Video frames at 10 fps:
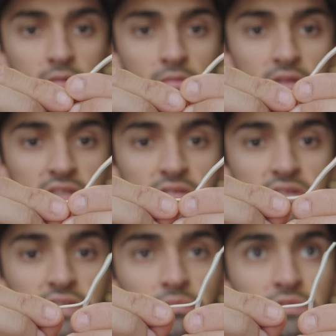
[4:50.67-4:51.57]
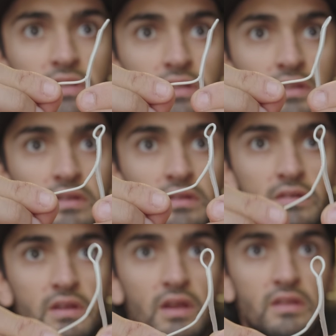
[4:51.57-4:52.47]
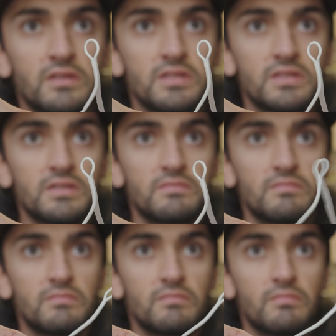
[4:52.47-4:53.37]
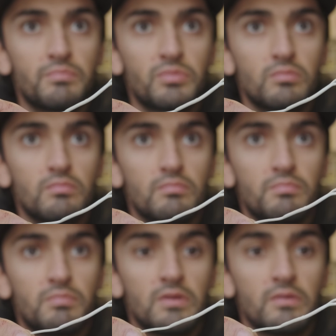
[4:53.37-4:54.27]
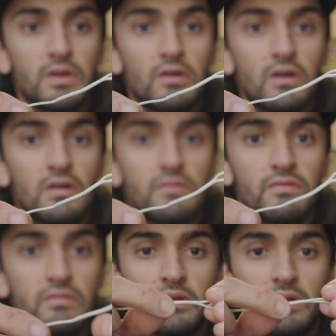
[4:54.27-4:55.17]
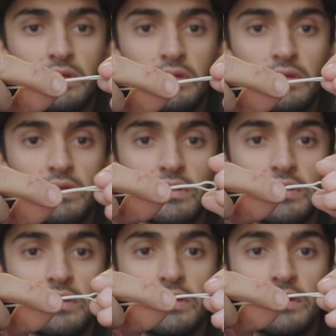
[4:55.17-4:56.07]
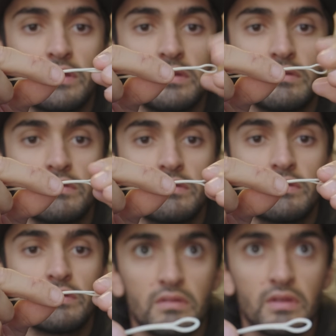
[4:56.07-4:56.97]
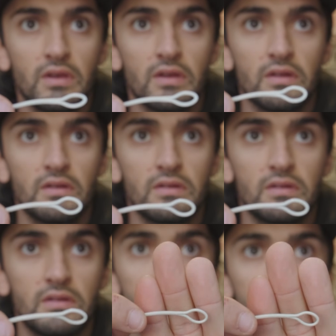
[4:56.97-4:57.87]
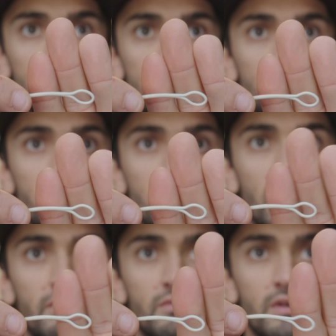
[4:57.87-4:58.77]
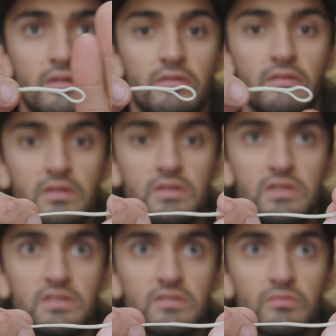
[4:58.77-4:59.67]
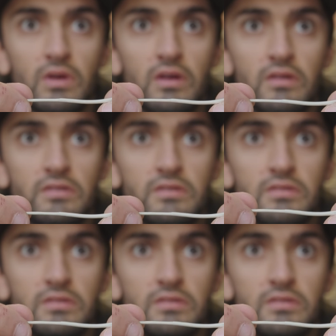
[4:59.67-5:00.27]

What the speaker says: once you snipped it, it'll kind of just peel right off. And there is what you're left with. decent weld.